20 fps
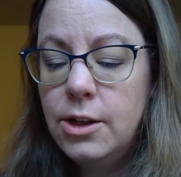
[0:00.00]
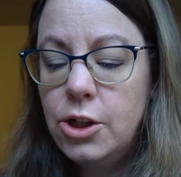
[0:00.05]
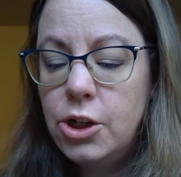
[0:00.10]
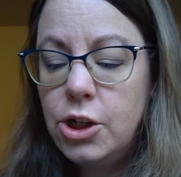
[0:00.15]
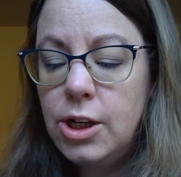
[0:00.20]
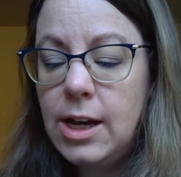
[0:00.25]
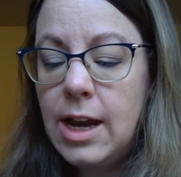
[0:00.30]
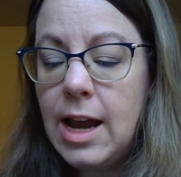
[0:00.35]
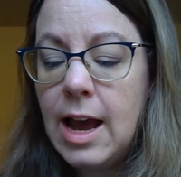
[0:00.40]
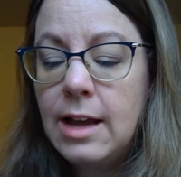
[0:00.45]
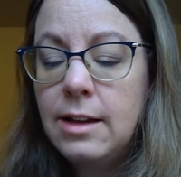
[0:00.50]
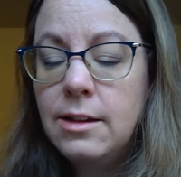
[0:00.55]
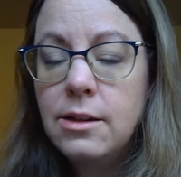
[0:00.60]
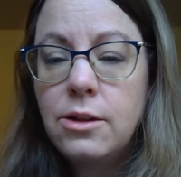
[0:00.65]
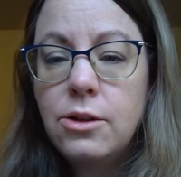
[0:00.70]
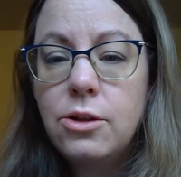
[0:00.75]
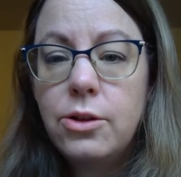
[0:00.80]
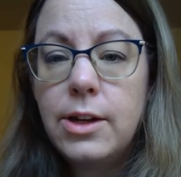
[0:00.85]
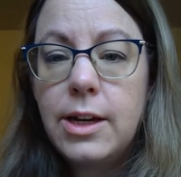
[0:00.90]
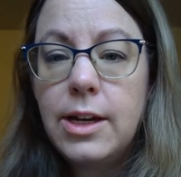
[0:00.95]
she
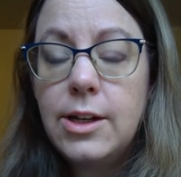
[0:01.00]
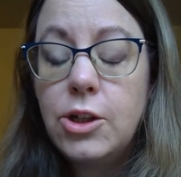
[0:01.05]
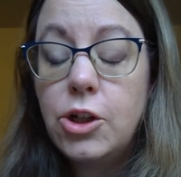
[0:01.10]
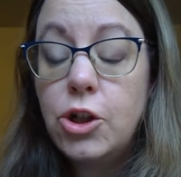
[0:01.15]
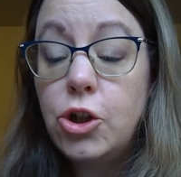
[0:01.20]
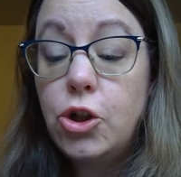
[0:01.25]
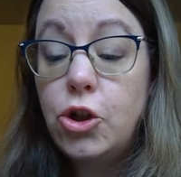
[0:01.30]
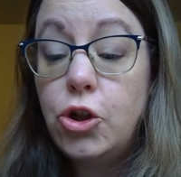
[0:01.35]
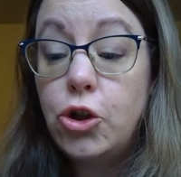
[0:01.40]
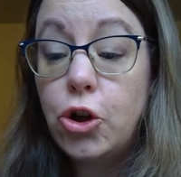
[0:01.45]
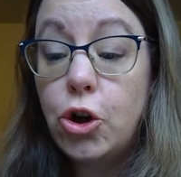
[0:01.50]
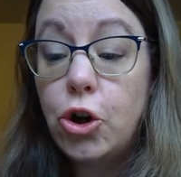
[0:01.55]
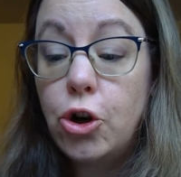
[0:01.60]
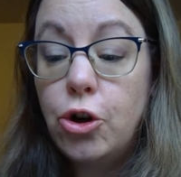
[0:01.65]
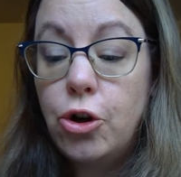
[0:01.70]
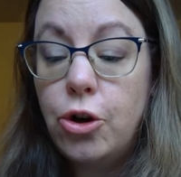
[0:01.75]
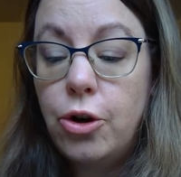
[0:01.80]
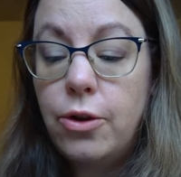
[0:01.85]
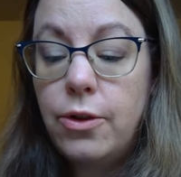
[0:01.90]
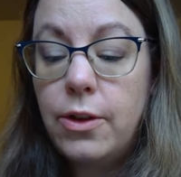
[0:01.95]
asked, looking
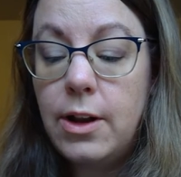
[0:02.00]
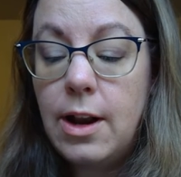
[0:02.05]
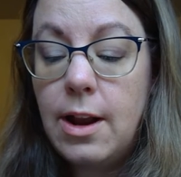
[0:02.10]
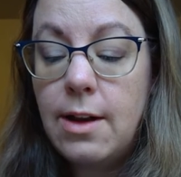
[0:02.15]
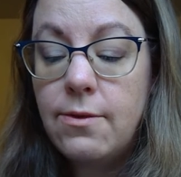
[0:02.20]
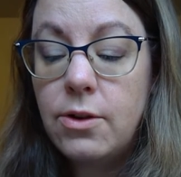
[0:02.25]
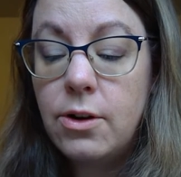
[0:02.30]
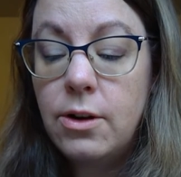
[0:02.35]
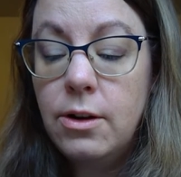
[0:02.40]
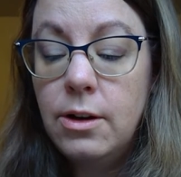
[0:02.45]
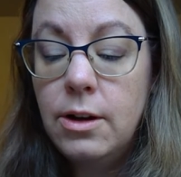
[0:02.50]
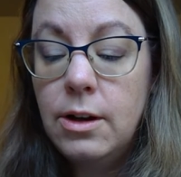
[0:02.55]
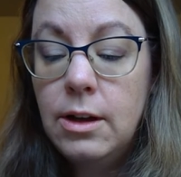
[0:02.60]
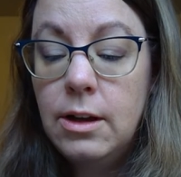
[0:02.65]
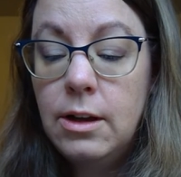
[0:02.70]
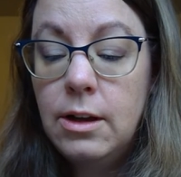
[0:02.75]
sterner than ever.